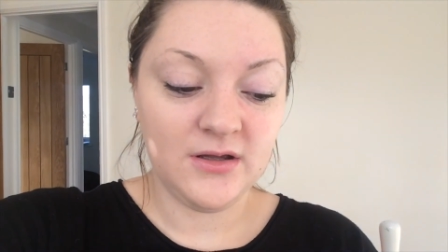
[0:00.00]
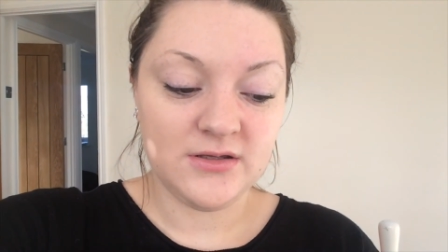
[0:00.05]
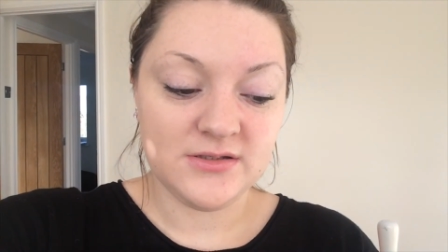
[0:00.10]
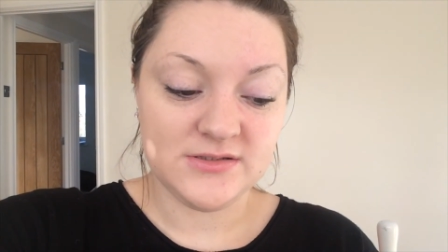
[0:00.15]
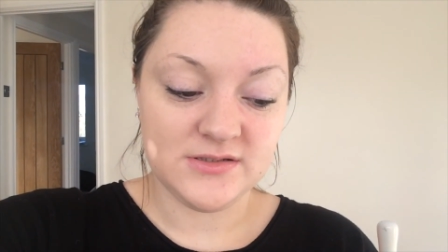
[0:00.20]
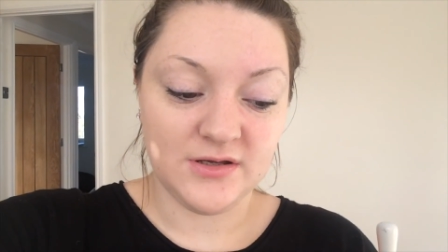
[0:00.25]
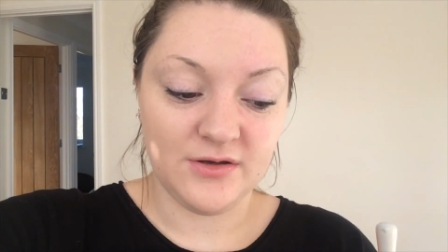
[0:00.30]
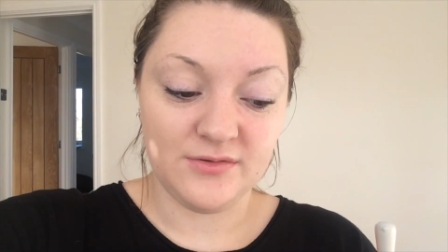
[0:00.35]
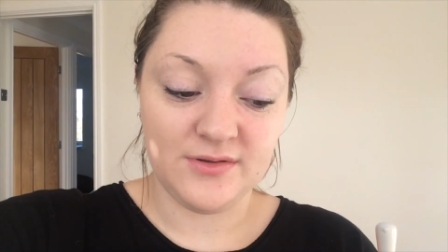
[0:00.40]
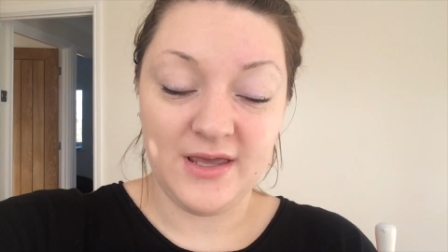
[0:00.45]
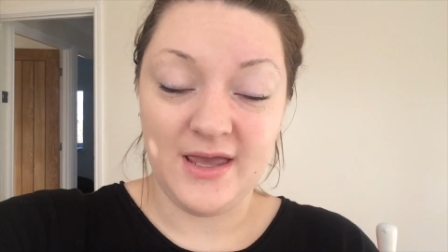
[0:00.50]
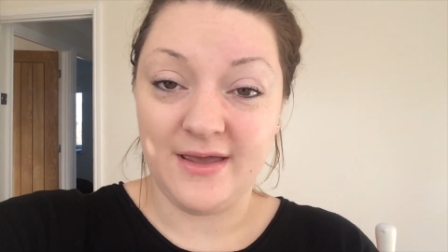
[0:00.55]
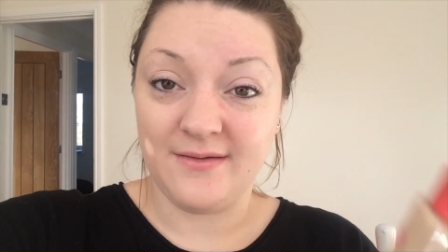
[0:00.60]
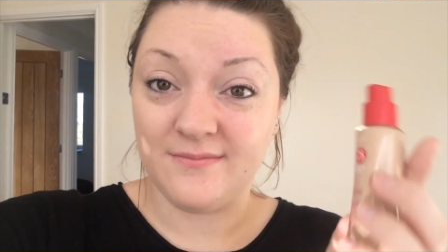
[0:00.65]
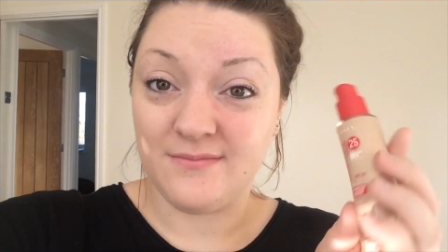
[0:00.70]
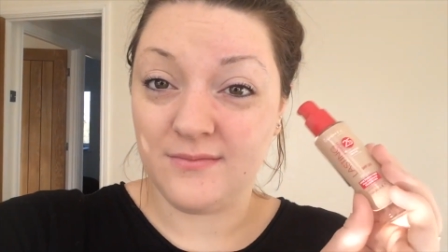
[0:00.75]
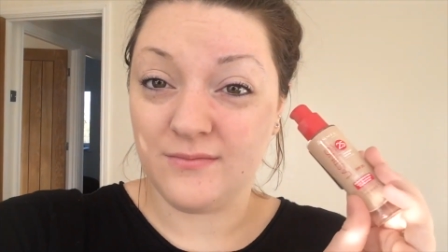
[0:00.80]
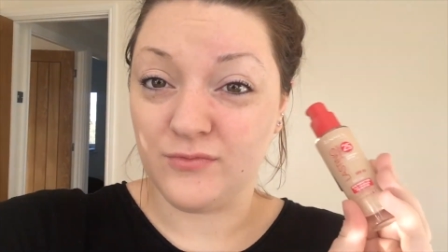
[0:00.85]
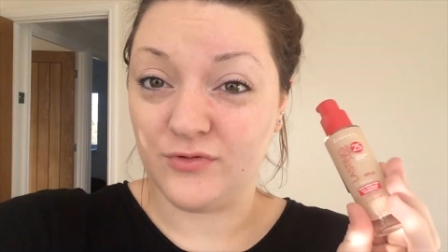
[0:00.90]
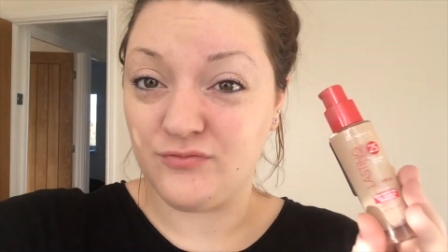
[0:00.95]
So yeah,
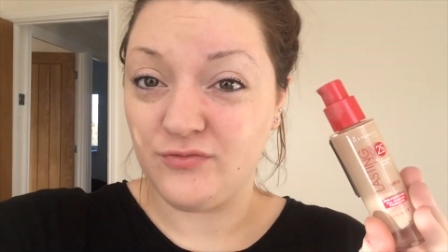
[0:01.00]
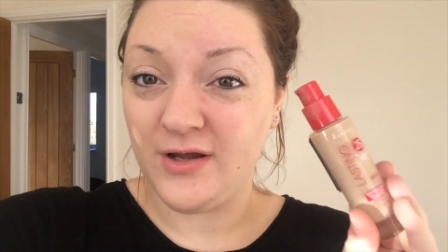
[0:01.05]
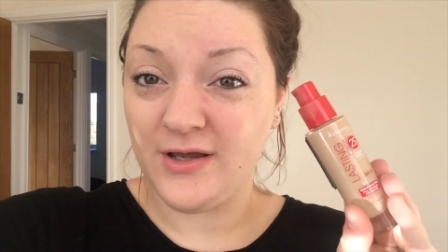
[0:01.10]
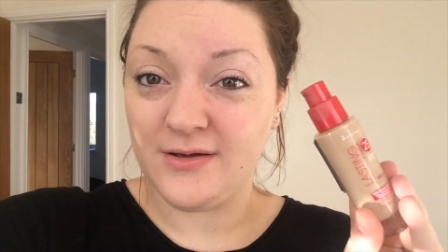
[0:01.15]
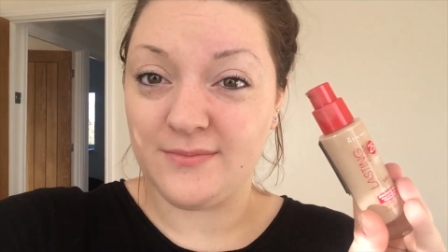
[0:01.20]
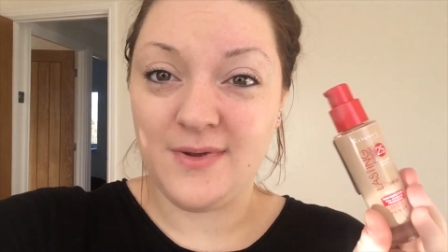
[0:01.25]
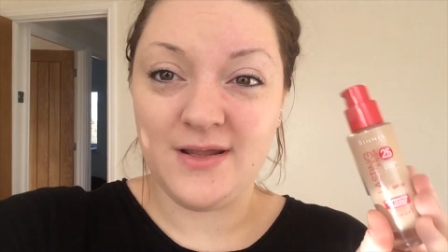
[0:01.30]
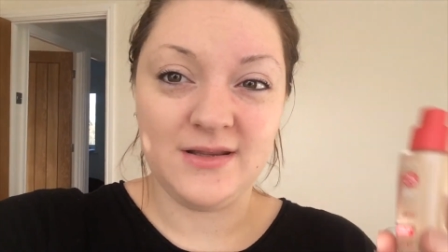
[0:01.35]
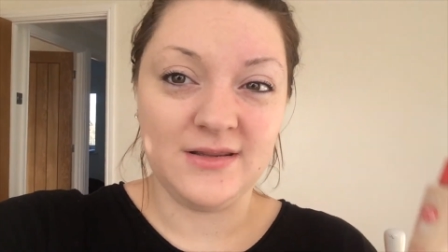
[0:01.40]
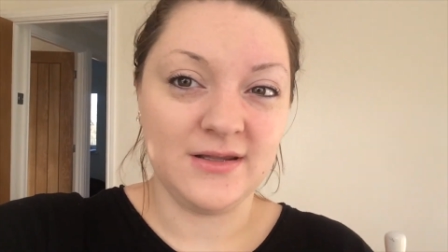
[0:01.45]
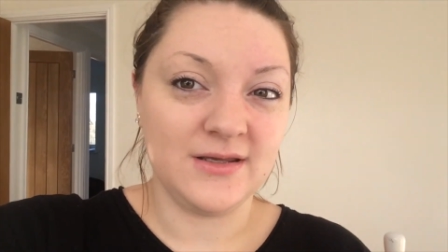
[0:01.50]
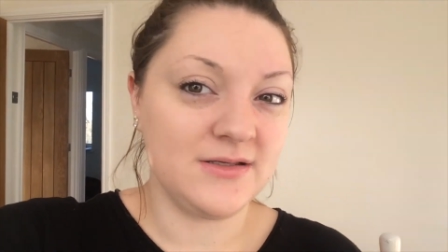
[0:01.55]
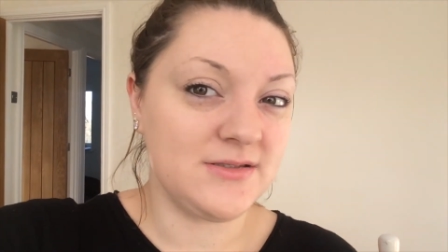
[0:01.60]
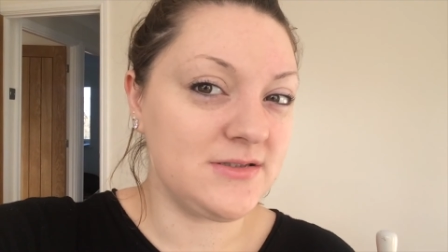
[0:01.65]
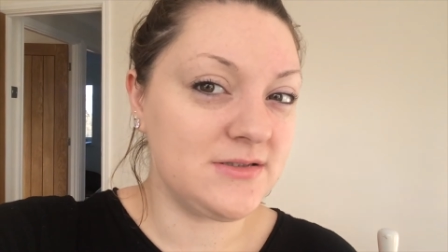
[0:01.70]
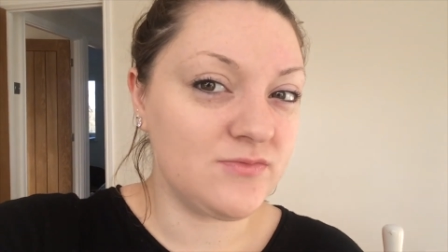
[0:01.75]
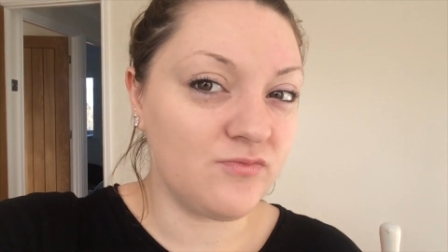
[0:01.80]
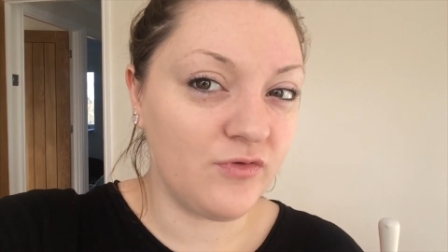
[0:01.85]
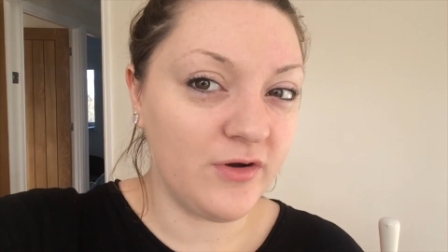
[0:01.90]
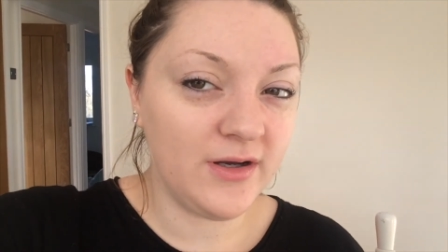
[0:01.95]
would recommend this.
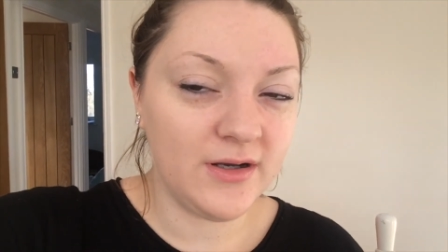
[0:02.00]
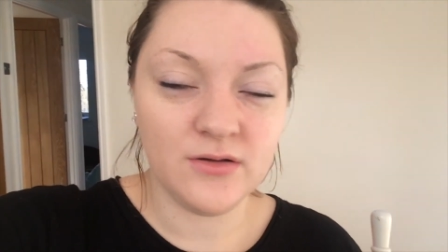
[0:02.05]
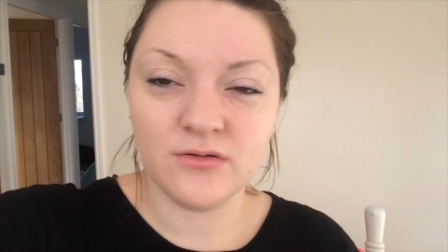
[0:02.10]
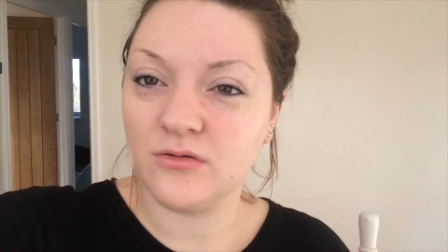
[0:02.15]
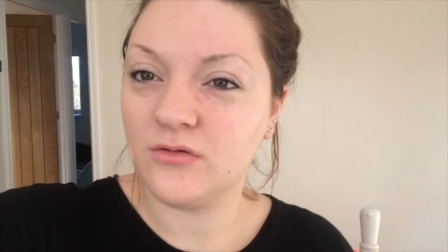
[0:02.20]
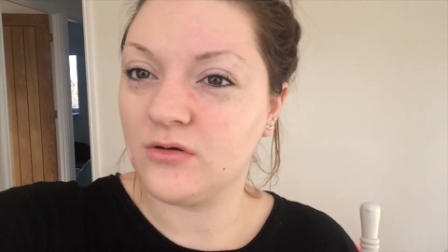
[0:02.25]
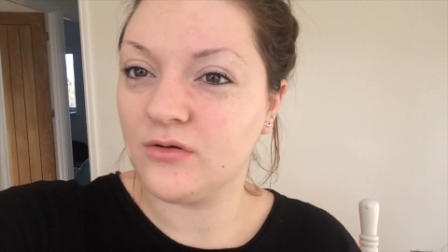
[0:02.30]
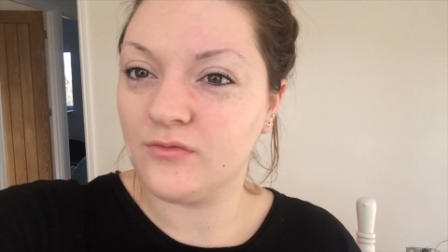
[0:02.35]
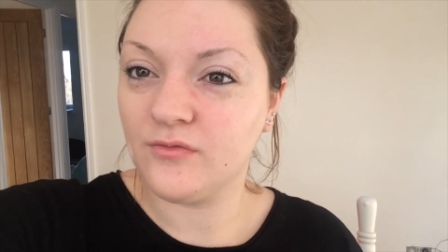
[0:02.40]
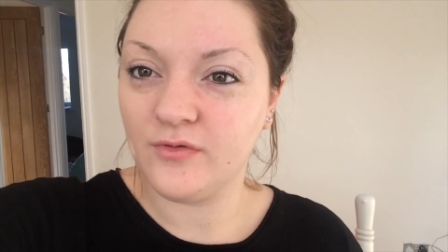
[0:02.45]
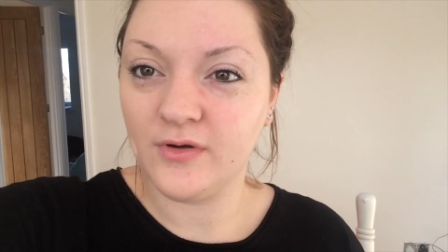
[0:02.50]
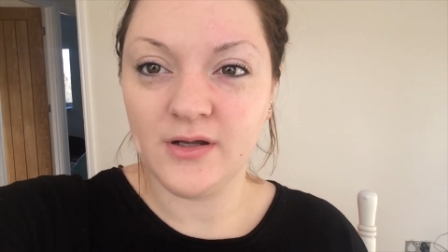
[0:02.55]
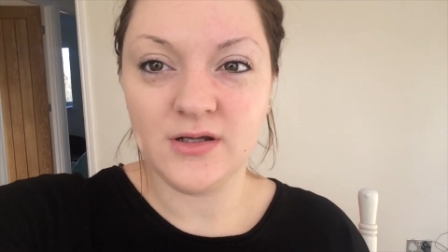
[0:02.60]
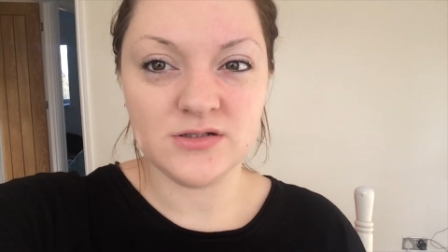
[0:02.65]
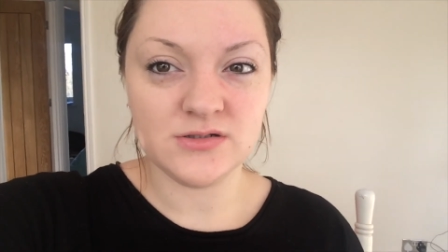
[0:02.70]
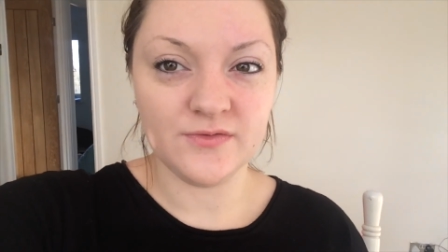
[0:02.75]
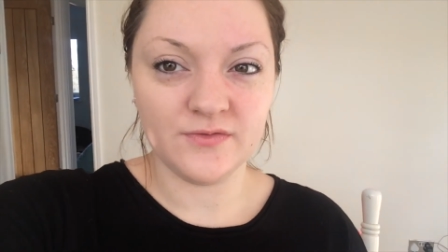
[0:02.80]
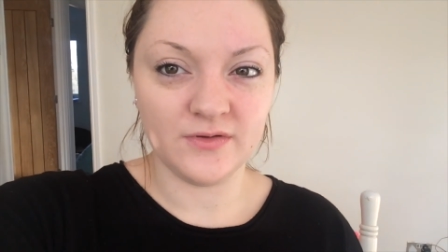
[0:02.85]
It's really good coverage